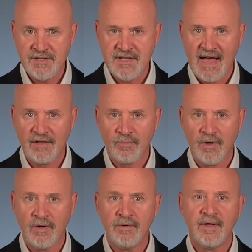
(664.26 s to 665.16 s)
down the
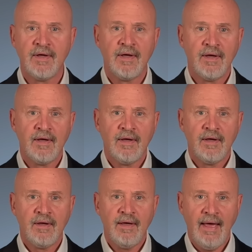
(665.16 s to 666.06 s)
road.
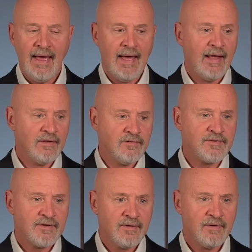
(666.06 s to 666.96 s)
And
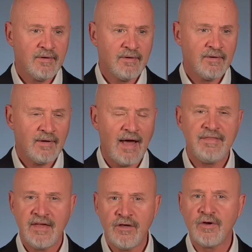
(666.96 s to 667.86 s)
I
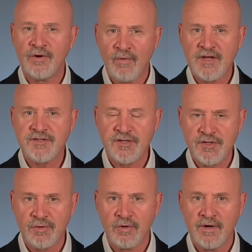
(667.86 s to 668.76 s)
think you can rest
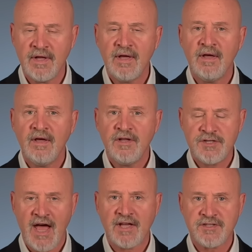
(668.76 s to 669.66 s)
assured
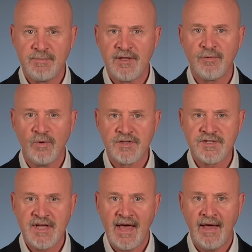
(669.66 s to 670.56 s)
Jack Smith will
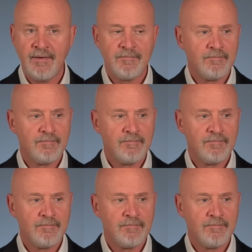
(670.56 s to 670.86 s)
say